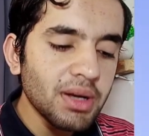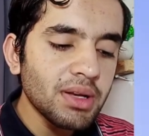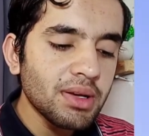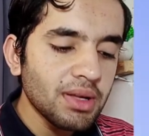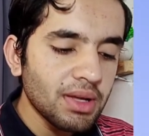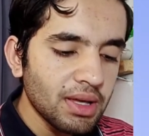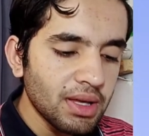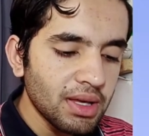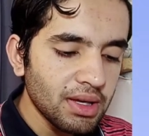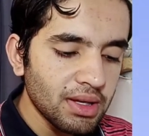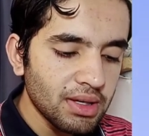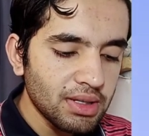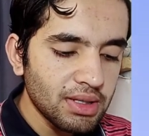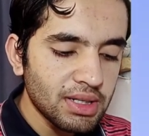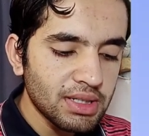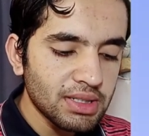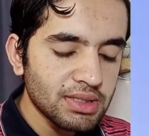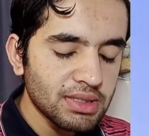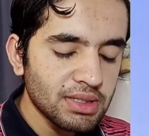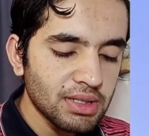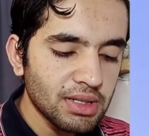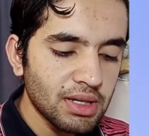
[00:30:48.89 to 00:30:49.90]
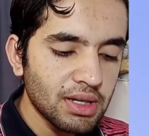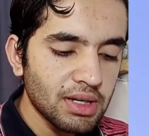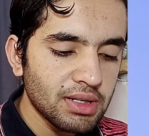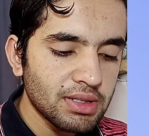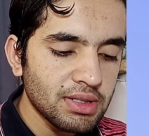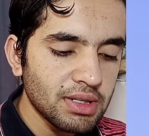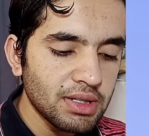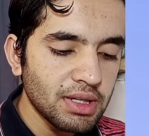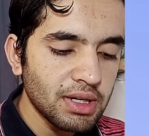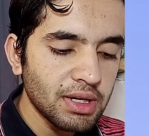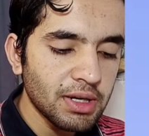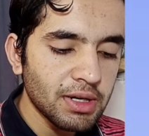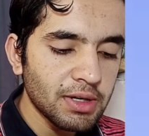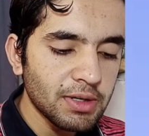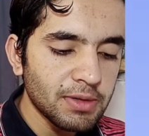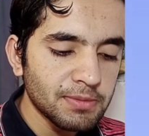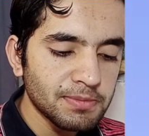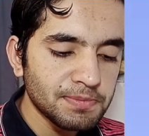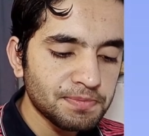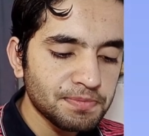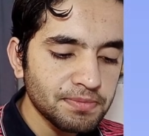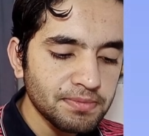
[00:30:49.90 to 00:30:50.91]
But here let's study
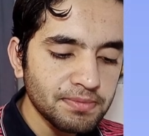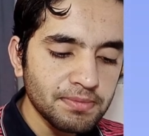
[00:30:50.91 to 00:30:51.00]
it.